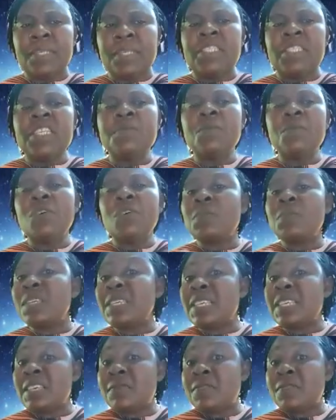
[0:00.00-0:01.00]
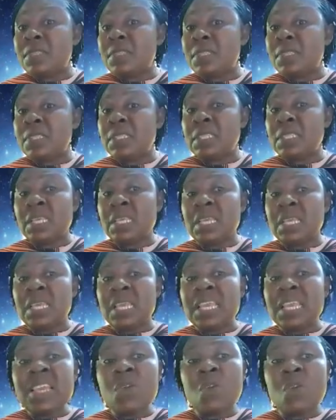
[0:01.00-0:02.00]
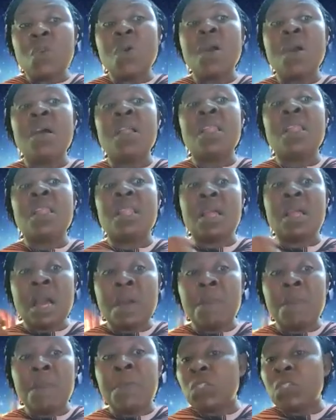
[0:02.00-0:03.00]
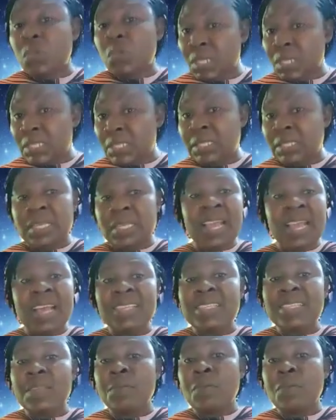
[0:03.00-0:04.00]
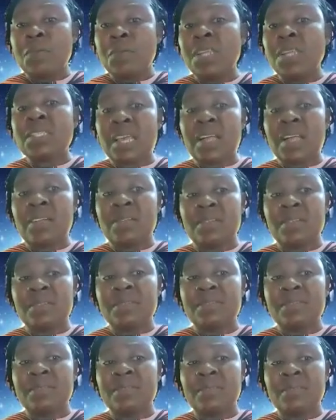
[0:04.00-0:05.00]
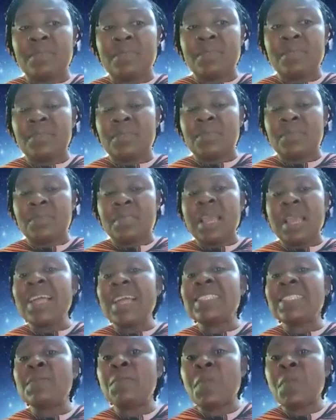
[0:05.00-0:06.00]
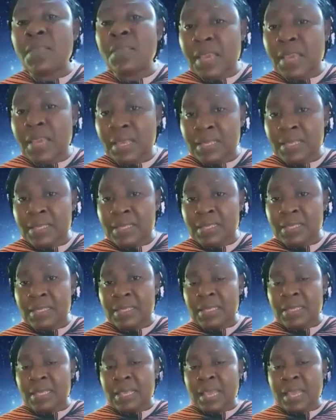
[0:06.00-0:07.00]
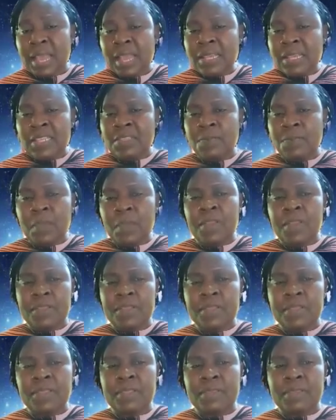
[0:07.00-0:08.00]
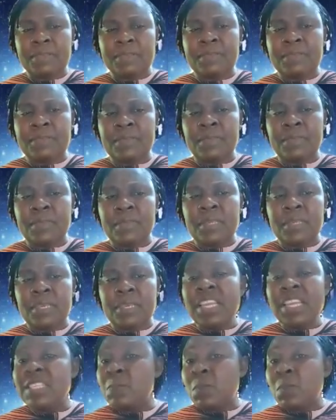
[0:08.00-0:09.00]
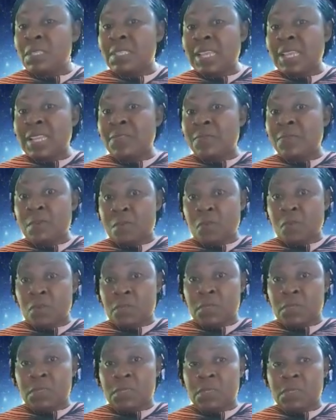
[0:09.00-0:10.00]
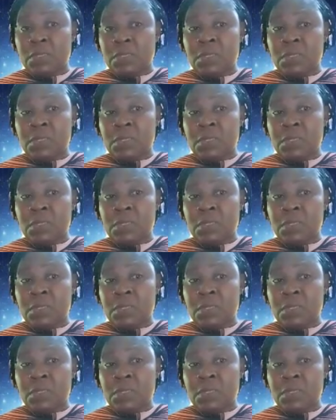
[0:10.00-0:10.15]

She must be given equal opportunity as a boy child, as mothers, and as parents. It must start from us.